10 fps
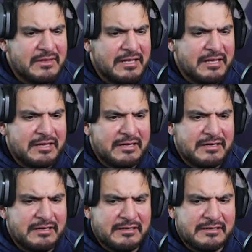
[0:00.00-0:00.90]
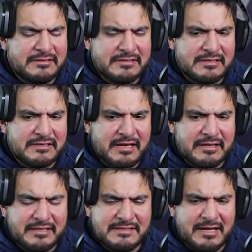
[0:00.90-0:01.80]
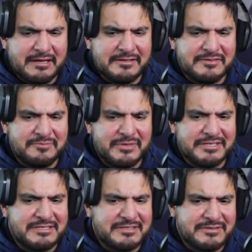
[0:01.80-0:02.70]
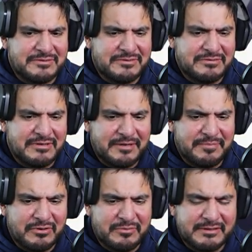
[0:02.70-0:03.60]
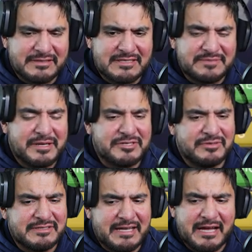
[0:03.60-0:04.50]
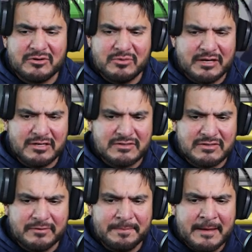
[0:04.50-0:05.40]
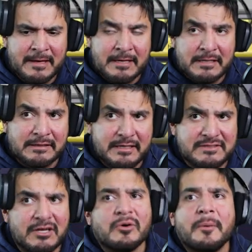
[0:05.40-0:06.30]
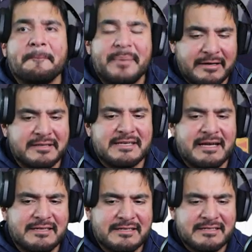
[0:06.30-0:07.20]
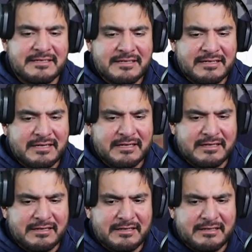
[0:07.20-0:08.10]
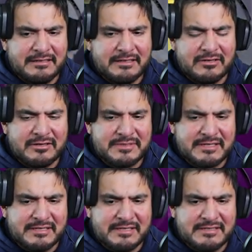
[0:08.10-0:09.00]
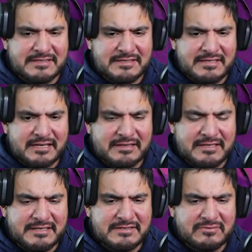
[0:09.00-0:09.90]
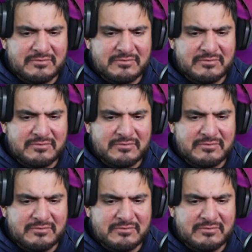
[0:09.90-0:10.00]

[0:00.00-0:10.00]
And yeah, that's not going to do much to a Pokemon that's a special attack right here. So let's go. Bite attack. And here comes a Kinesis attack. This...